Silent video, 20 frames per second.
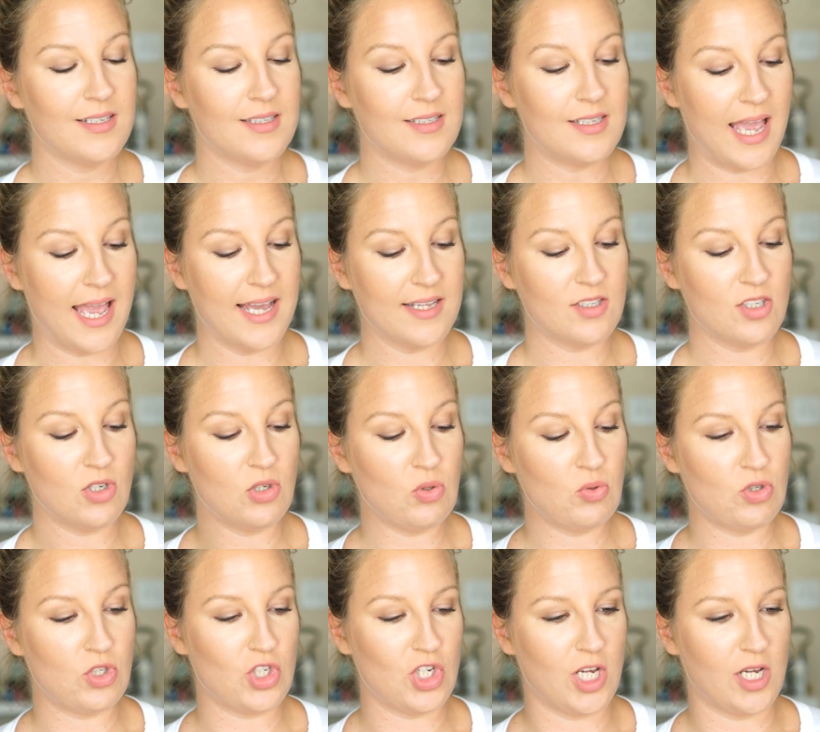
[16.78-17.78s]

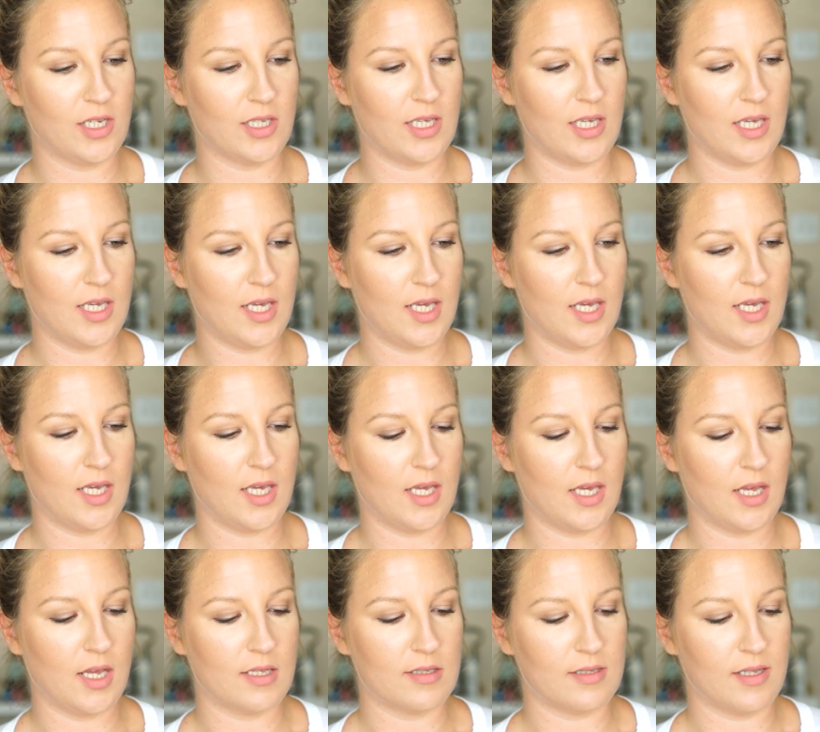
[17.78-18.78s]
Tattoo Junkie,
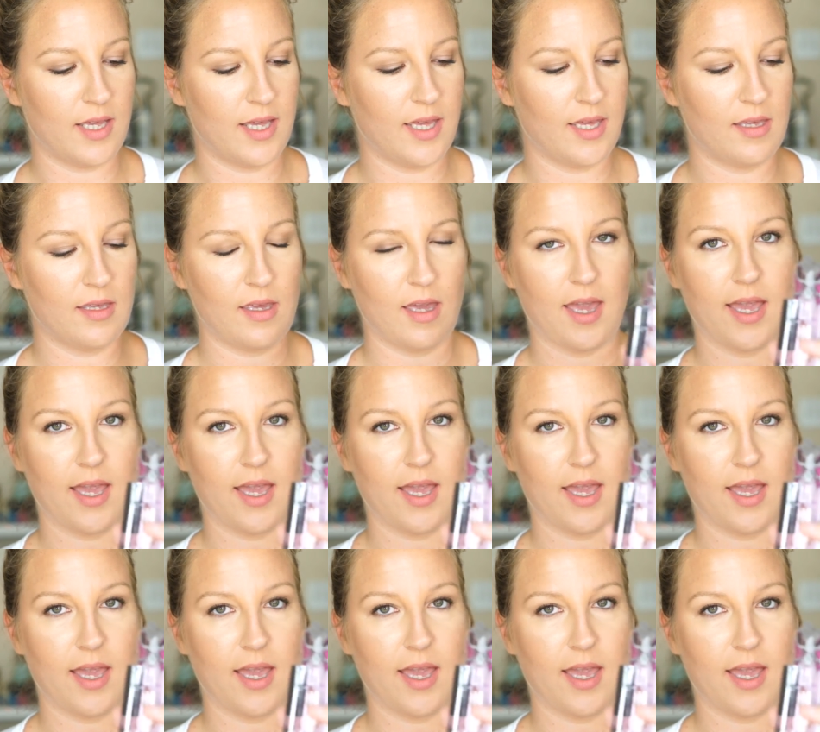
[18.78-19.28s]
it's like